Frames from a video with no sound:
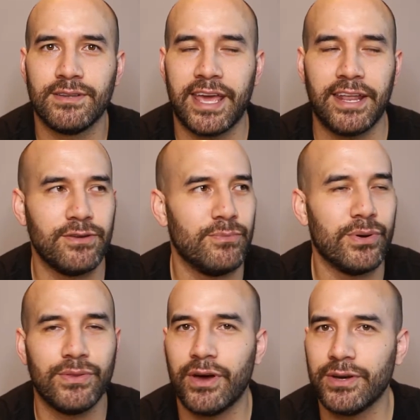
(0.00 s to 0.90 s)
Can you
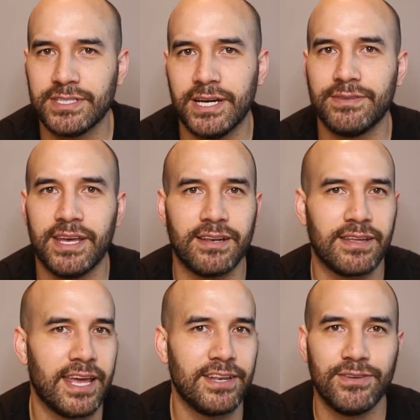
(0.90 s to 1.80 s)
burn the hotel down?
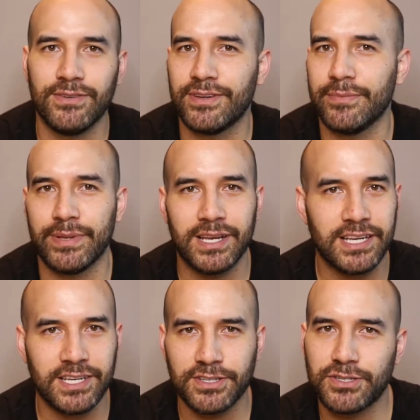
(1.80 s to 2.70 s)
Can you
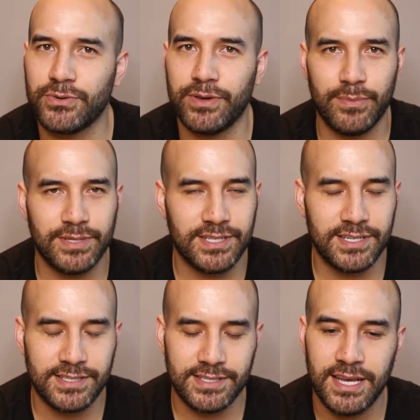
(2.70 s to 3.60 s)
completely destroy the
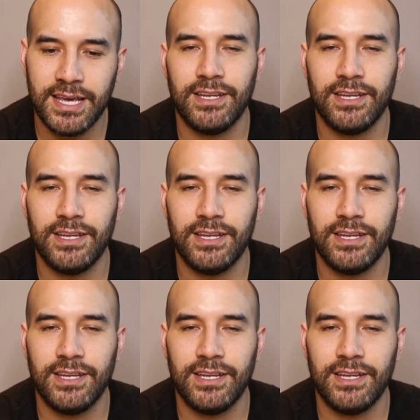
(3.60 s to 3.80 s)
business?